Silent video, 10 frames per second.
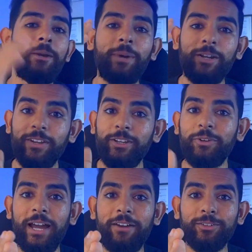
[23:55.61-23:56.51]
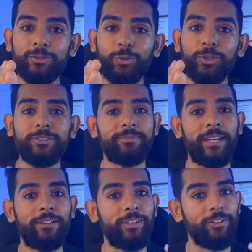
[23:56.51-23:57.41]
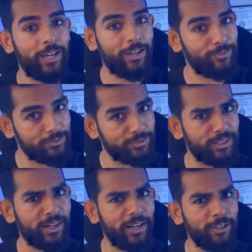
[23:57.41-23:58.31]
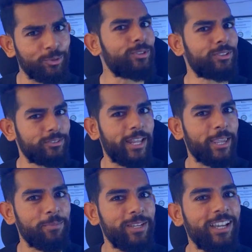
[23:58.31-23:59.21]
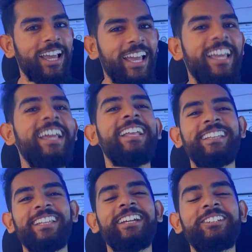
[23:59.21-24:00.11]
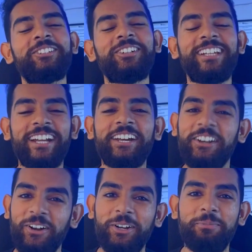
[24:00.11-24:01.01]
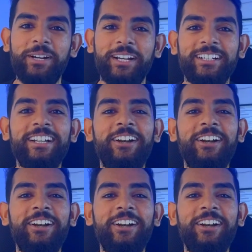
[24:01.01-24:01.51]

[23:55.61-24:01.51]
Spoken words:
But when you have a coach, and when you have a right coach like me, things could get a lot better.